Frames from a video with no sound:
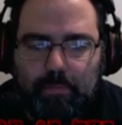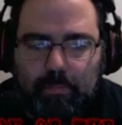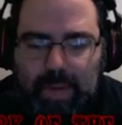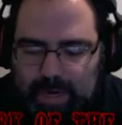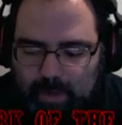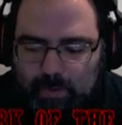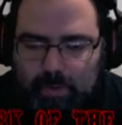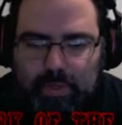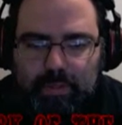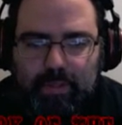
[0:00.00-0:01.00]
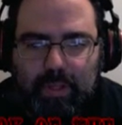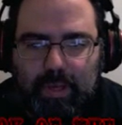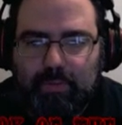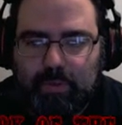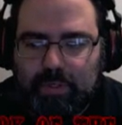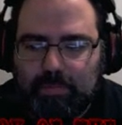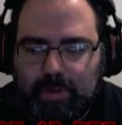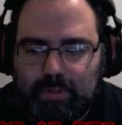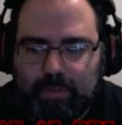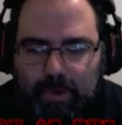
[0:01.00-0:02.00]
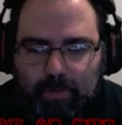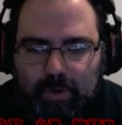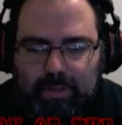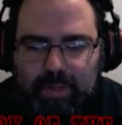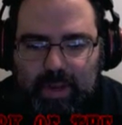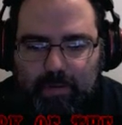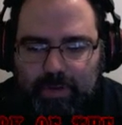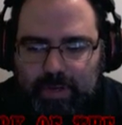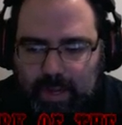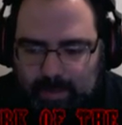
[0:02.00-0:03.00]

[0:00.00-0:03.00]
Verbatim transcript: manually select which spells to memorize every time.